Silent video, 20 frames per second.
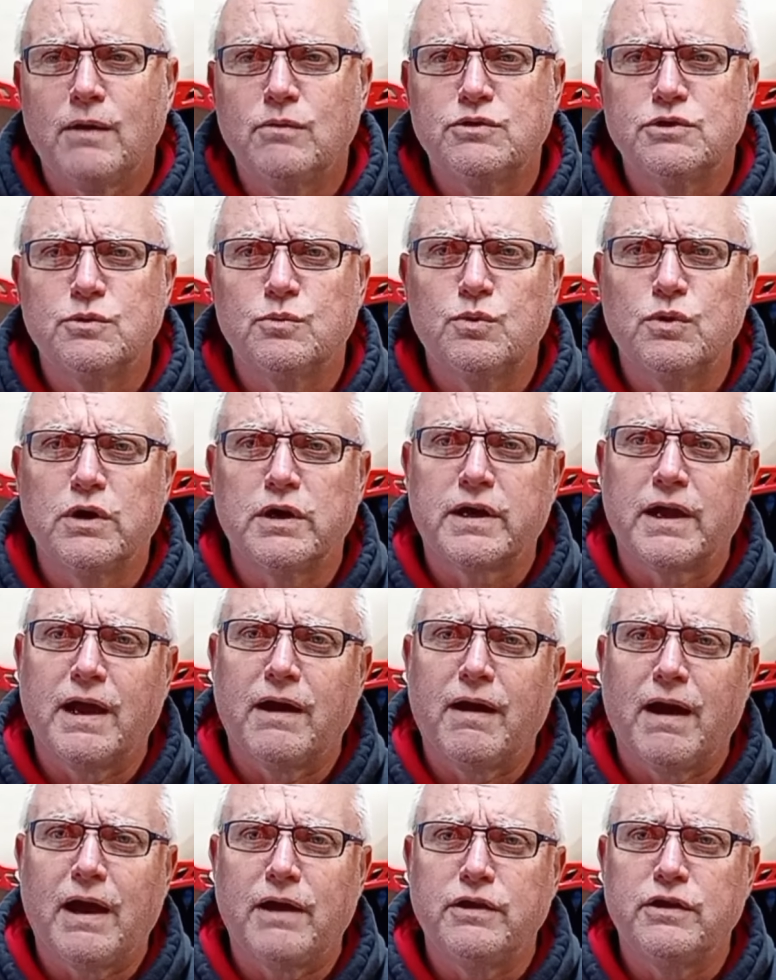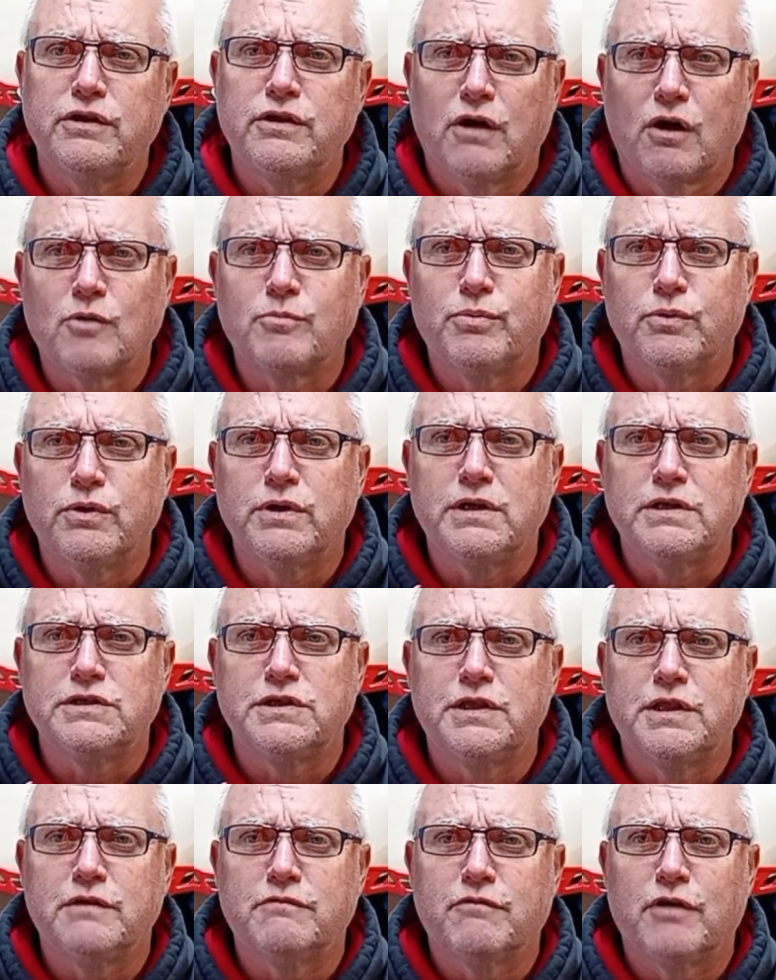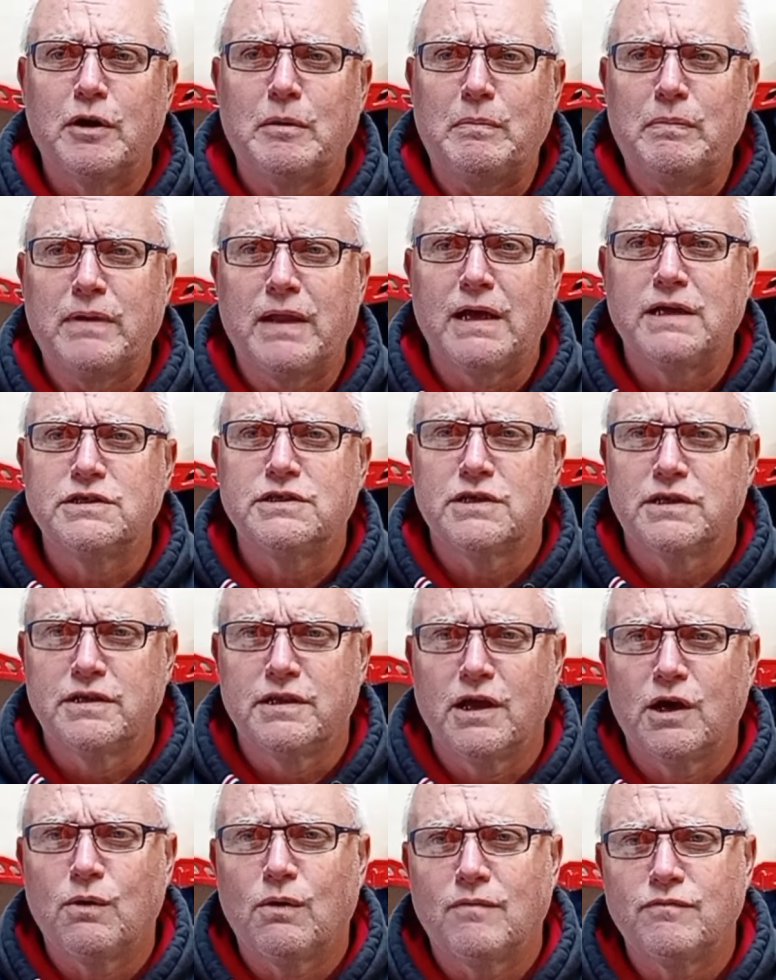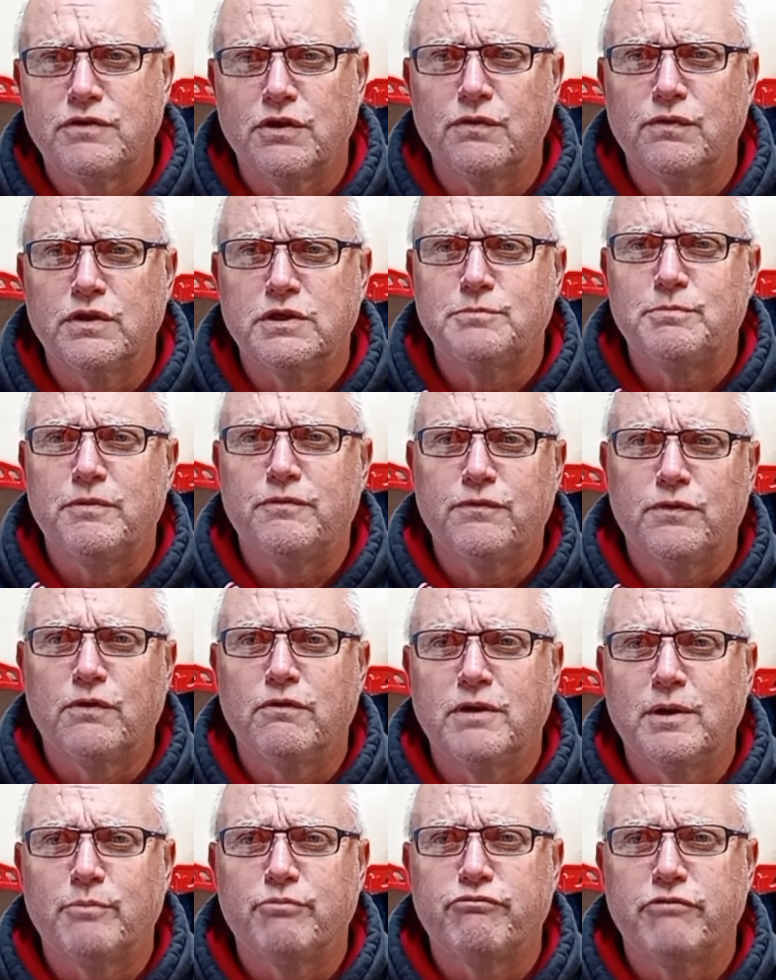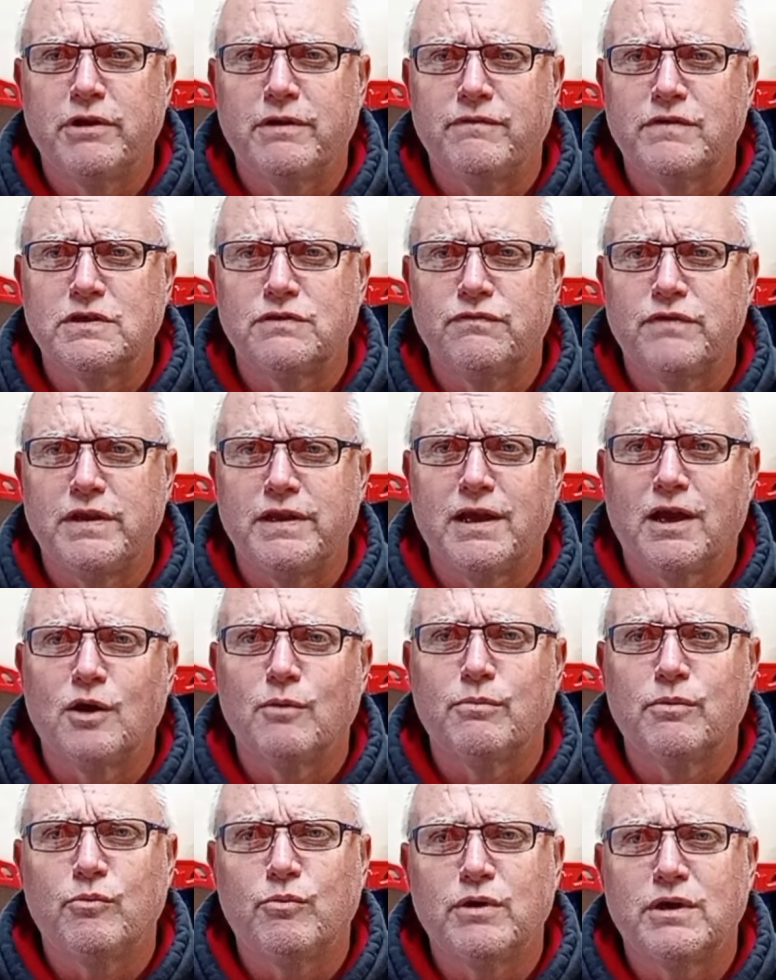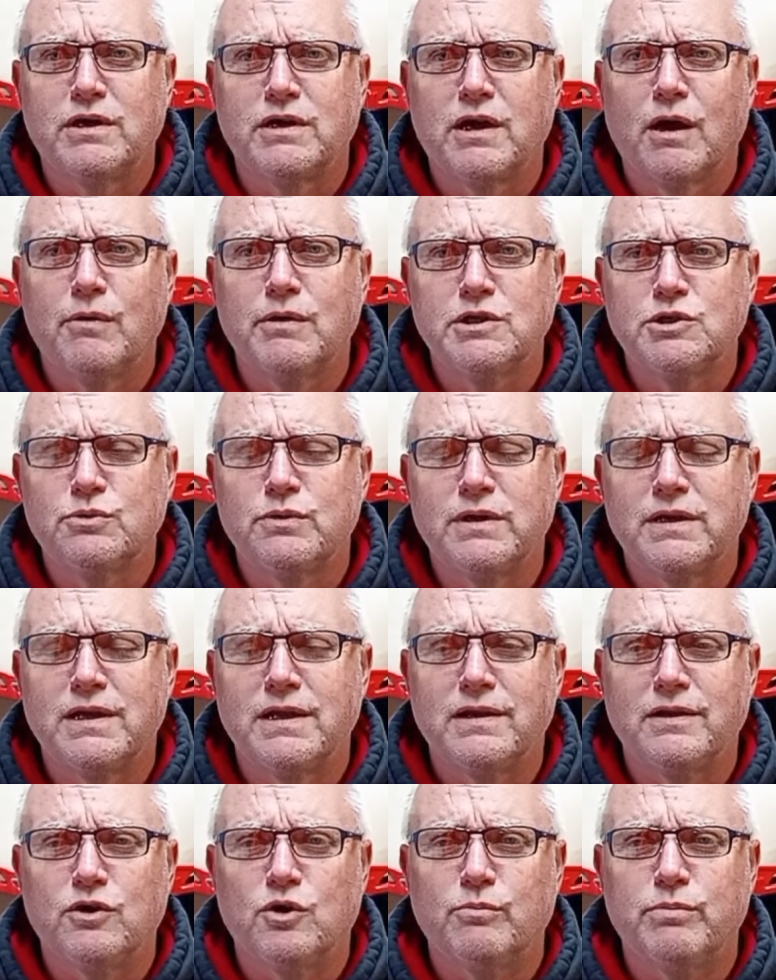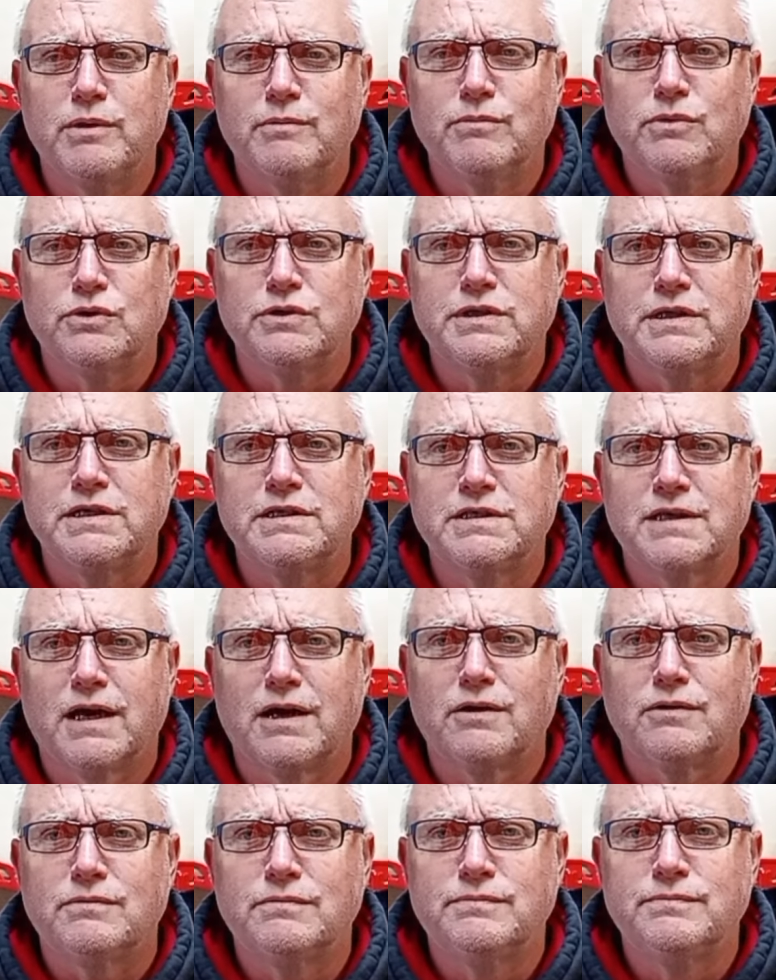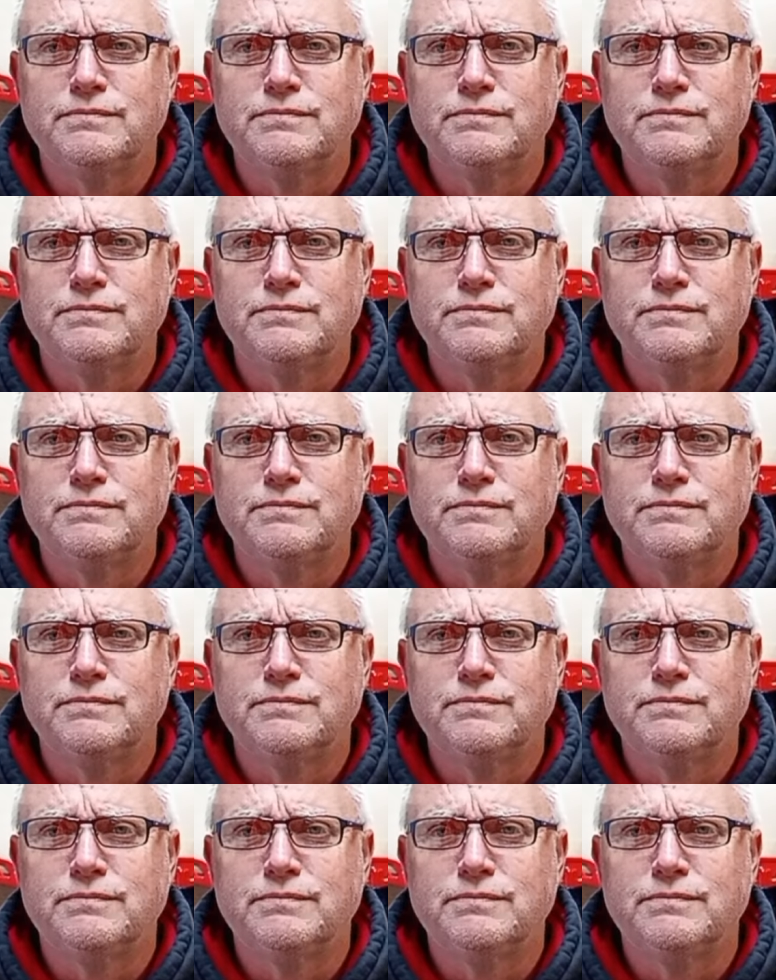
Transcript: to work out how your nock point is in the right place. I know I've done this before in a previous video, but we'll go into it in a little bit more detail.